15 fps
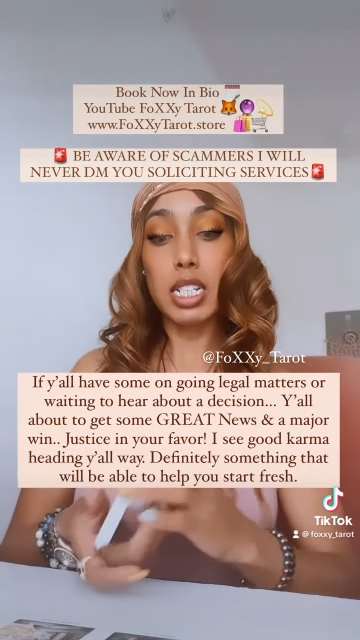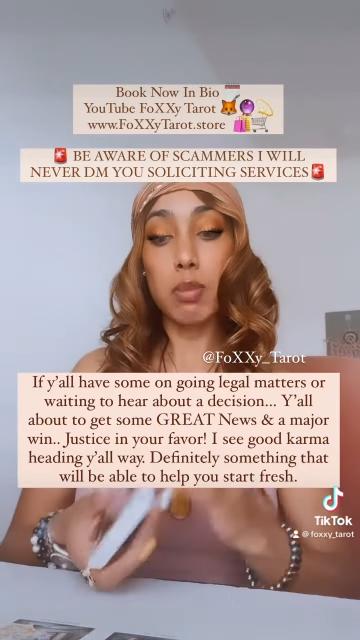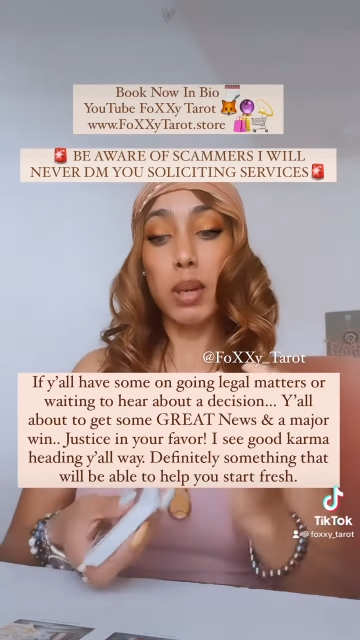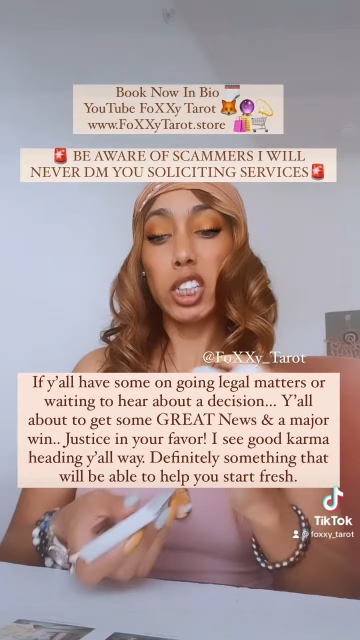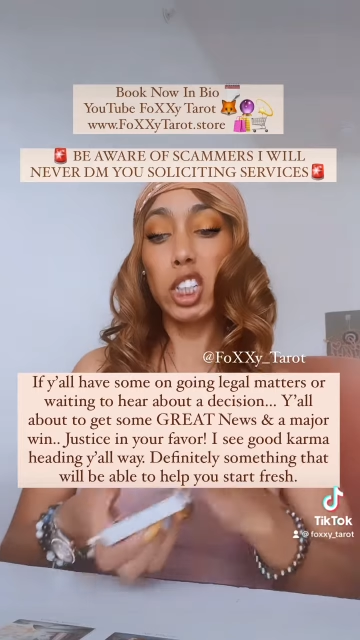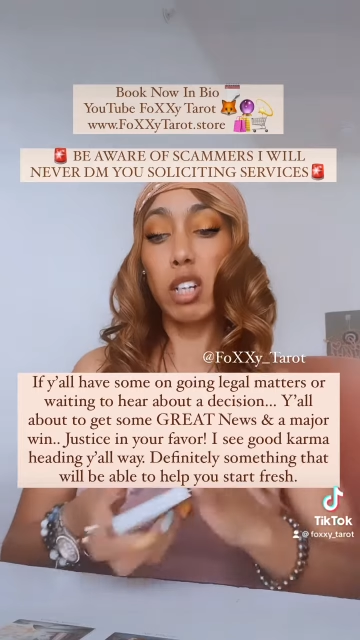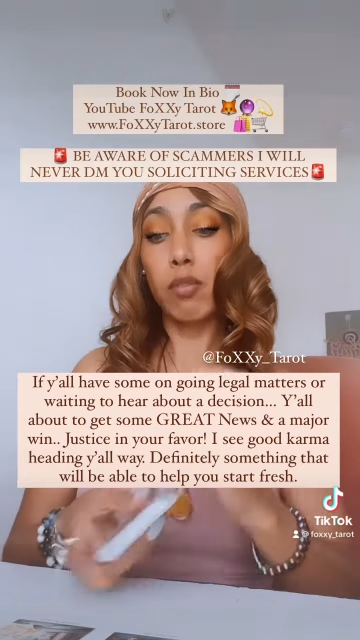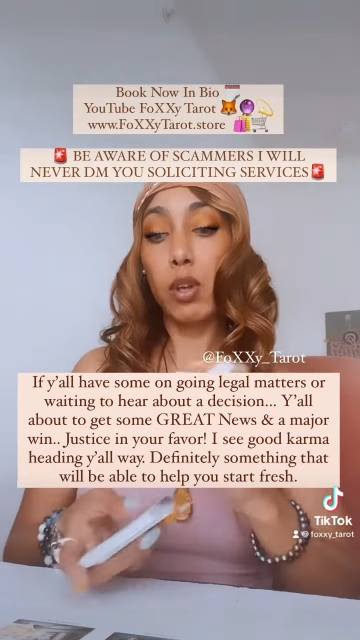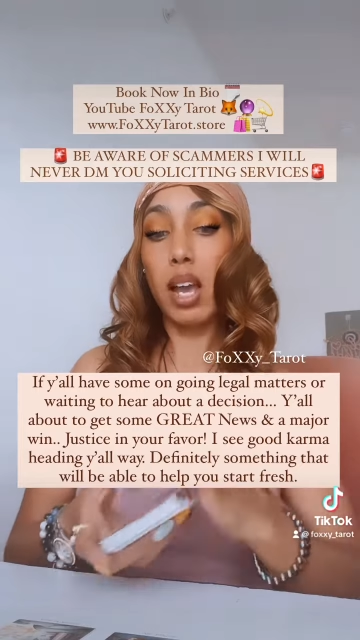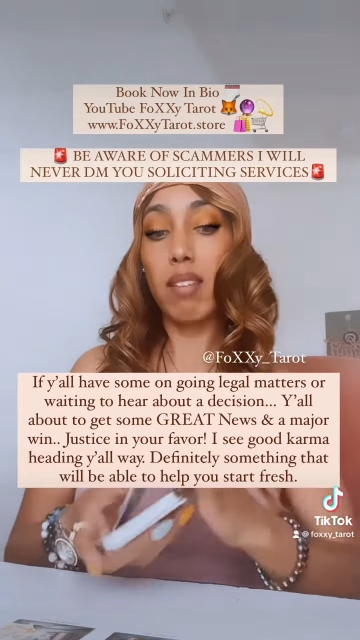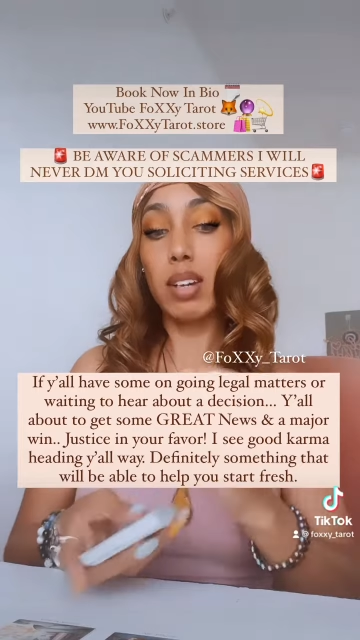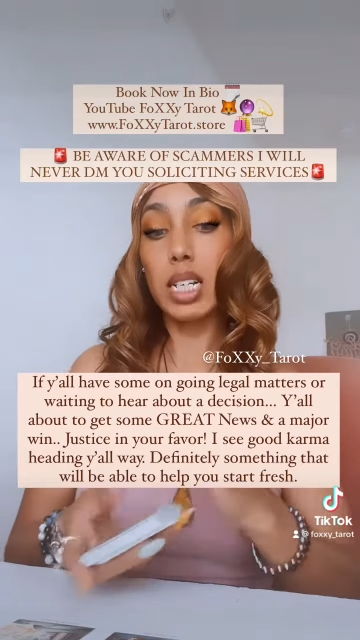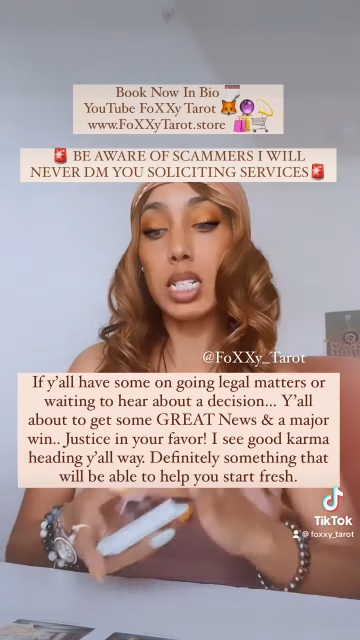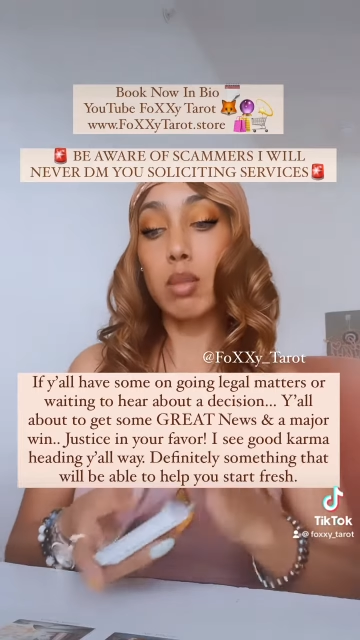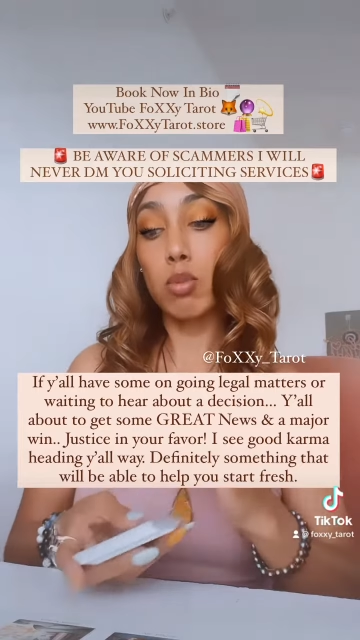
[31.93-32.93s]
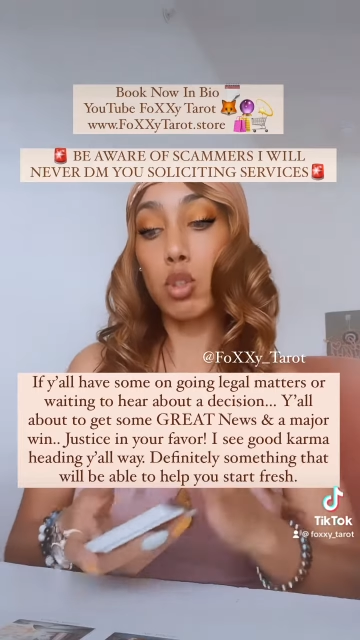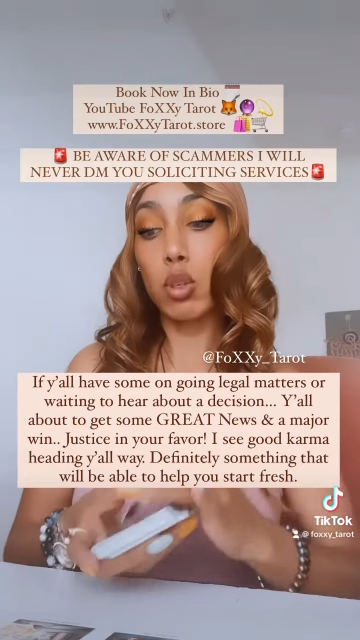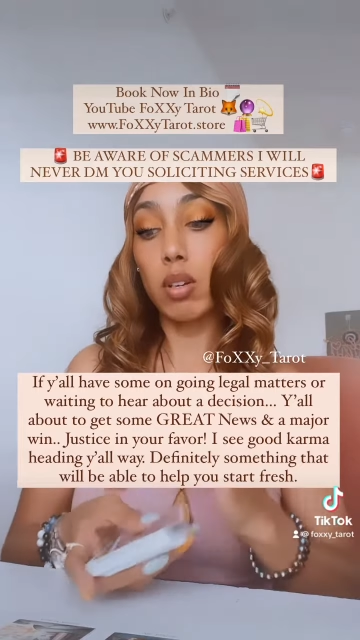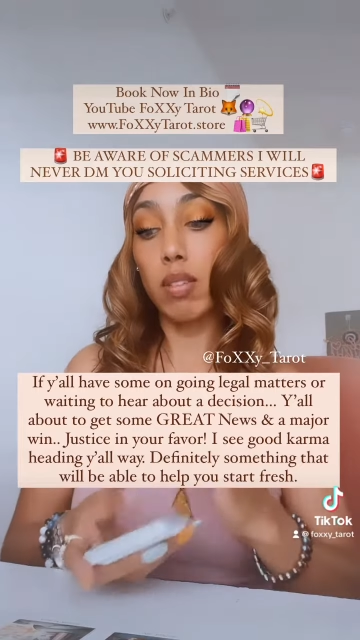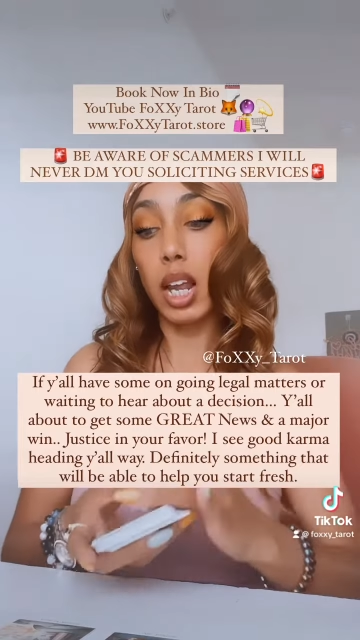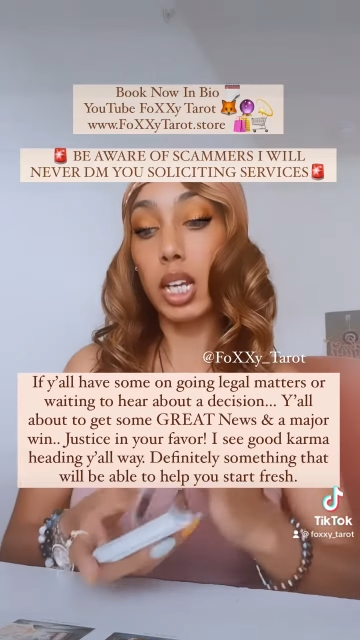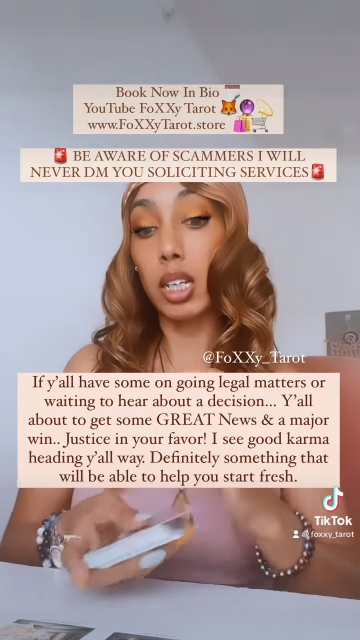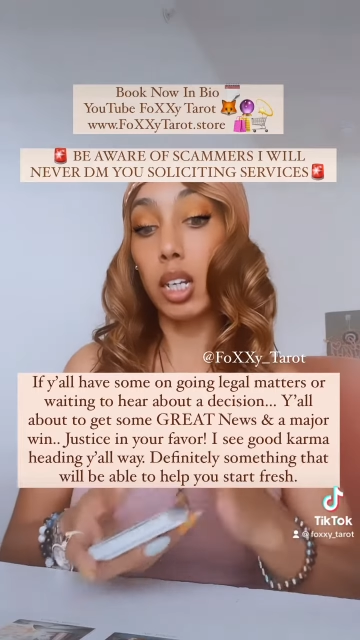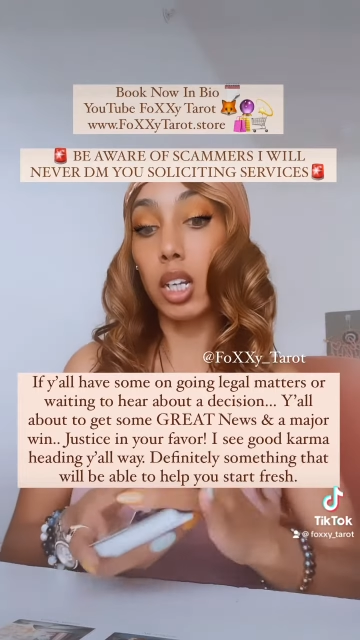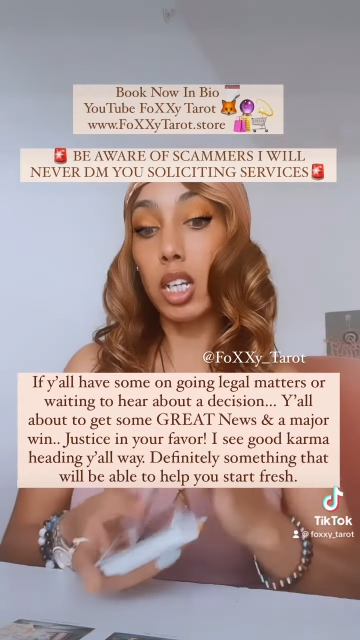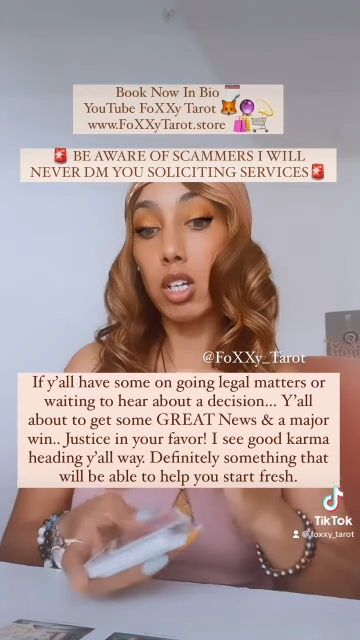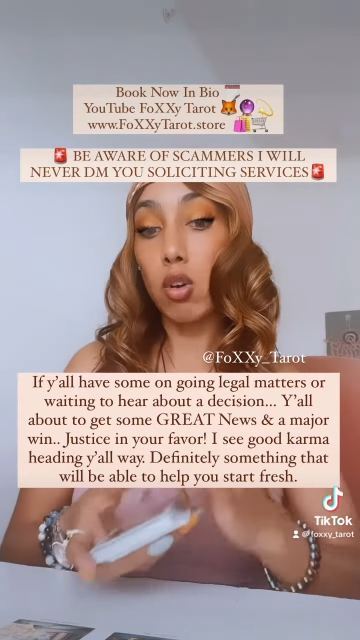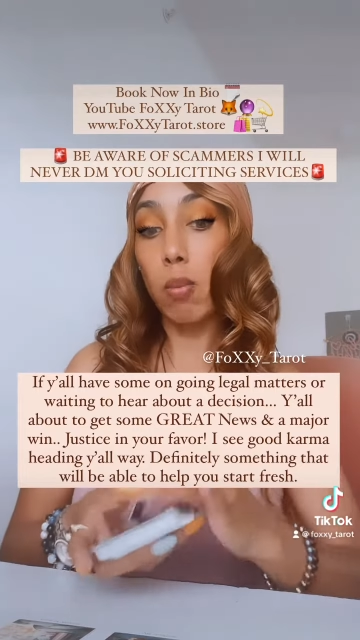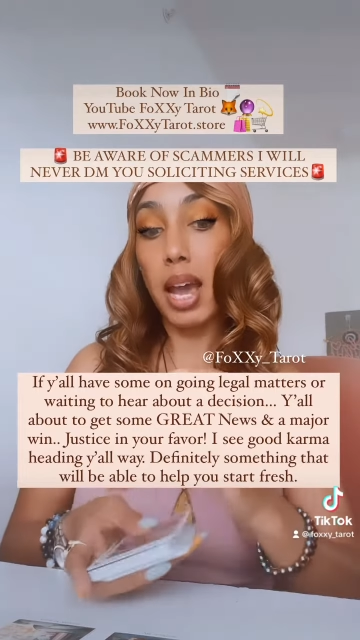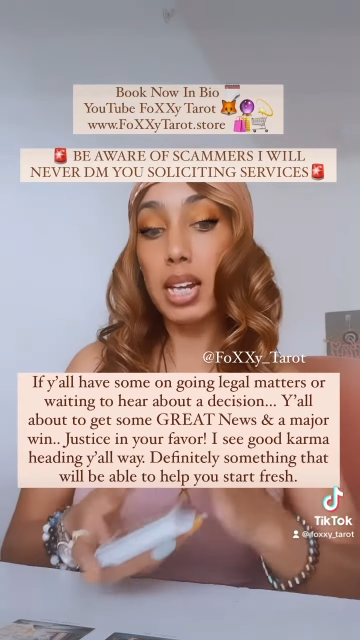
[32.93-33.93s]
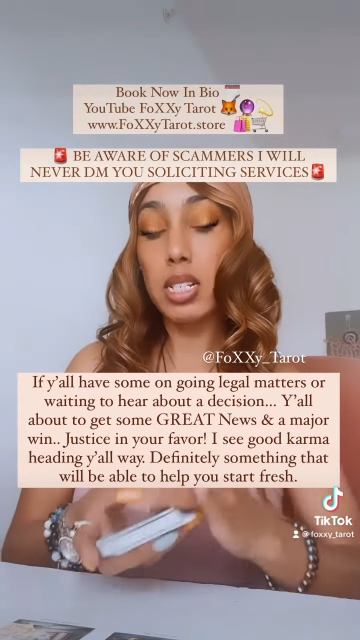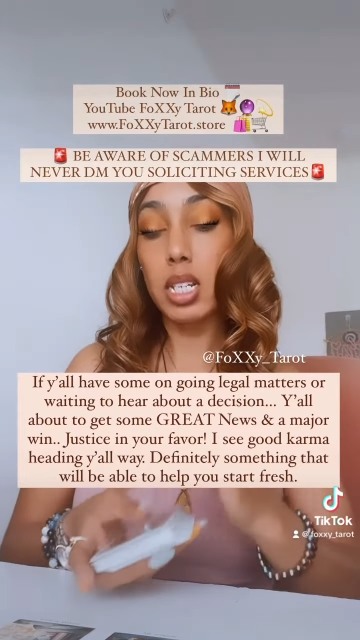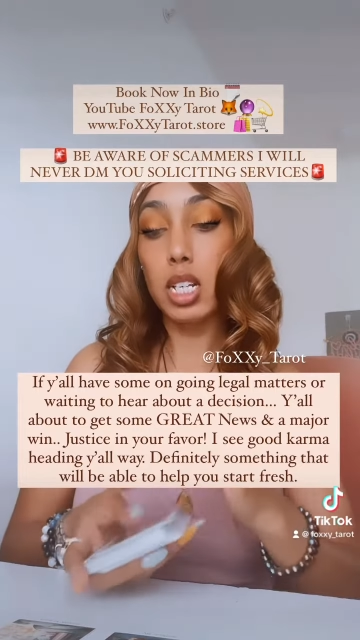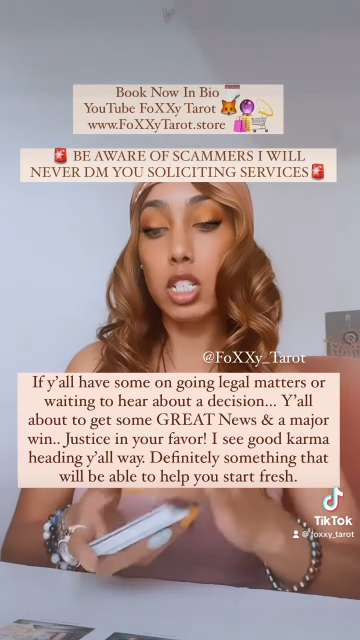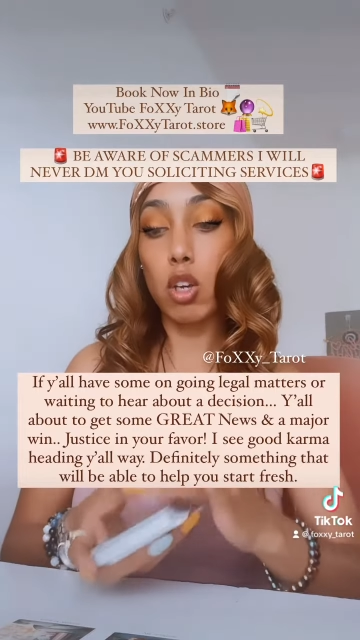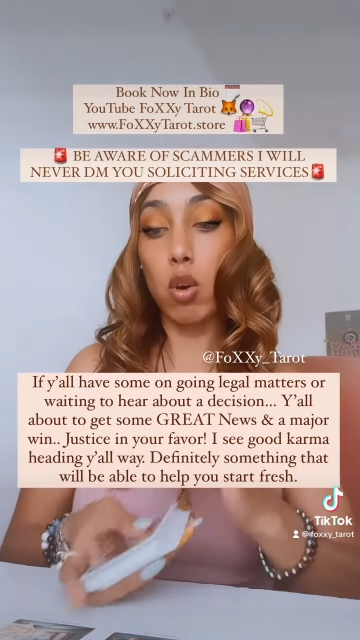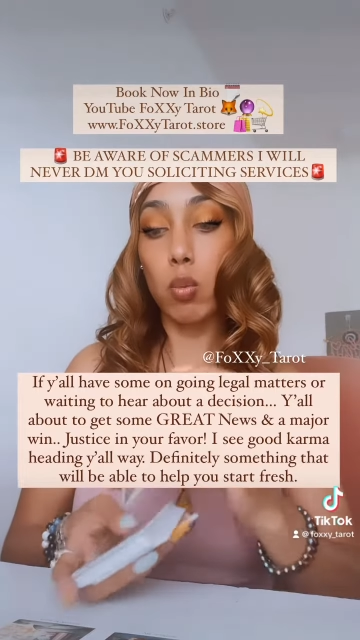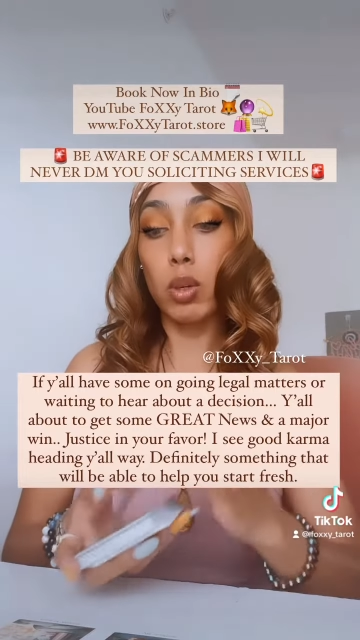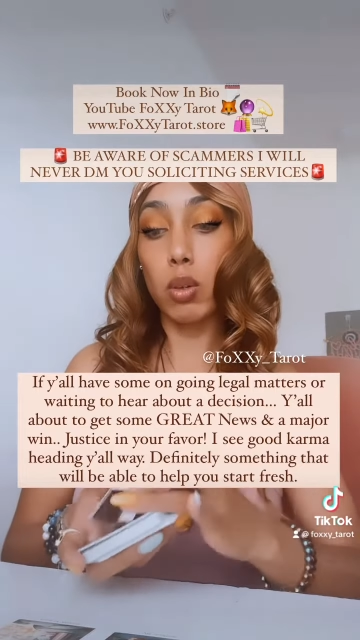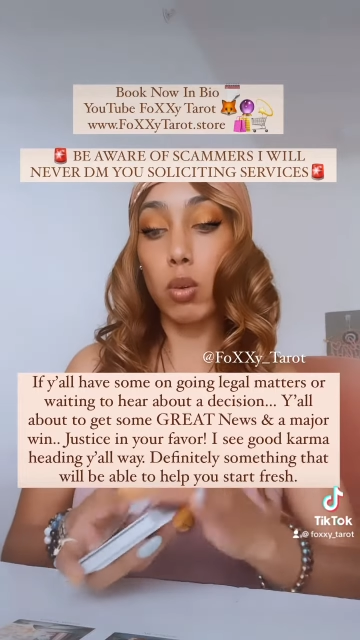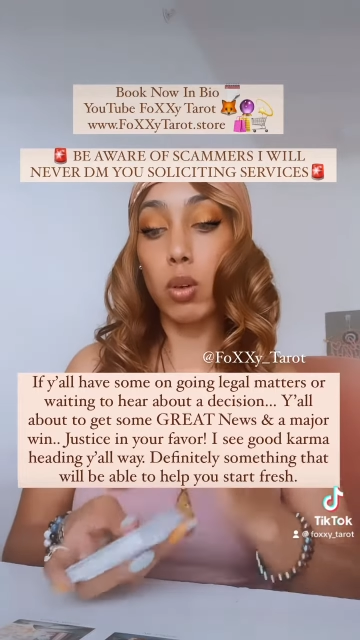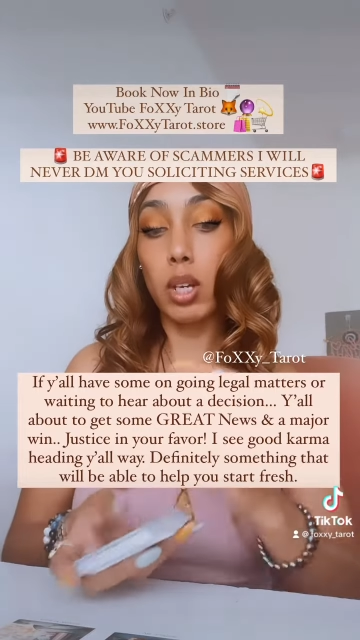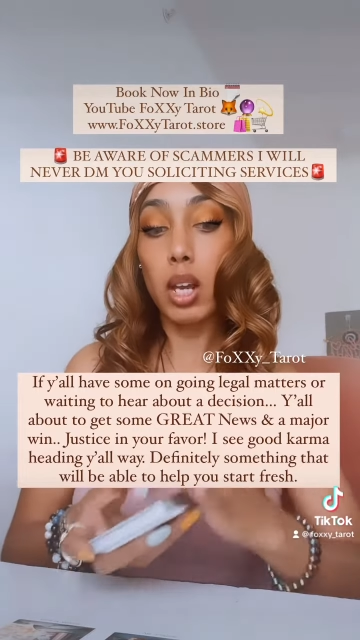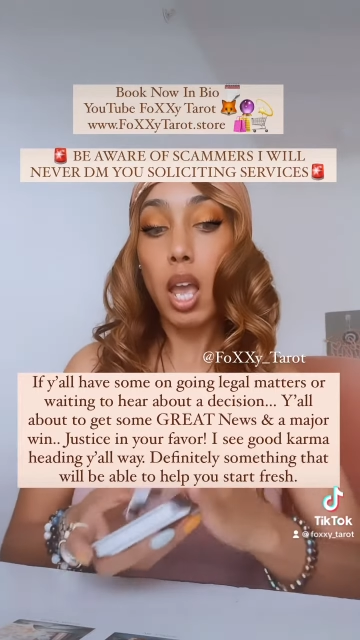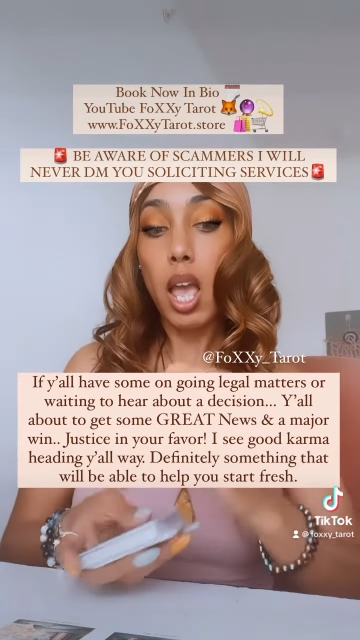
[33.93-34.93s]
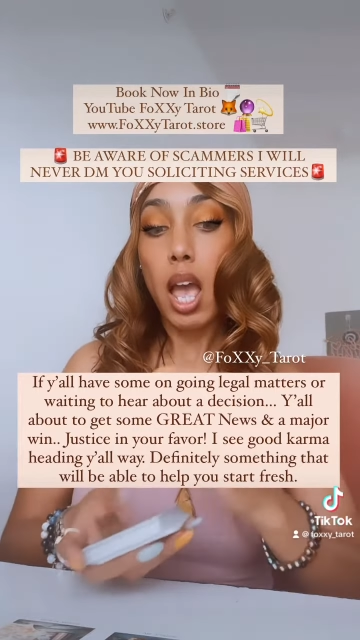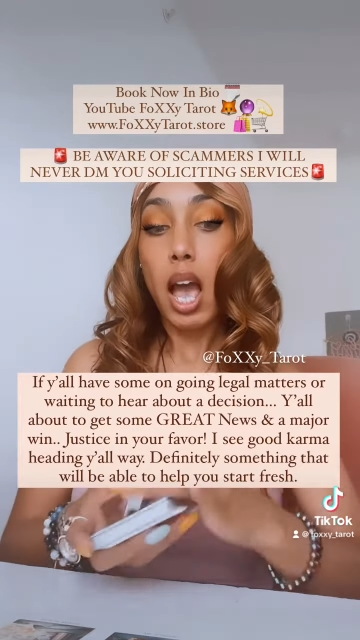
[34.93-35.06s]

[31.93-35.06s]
Especially if you have like some sort of like legal matters that's going on.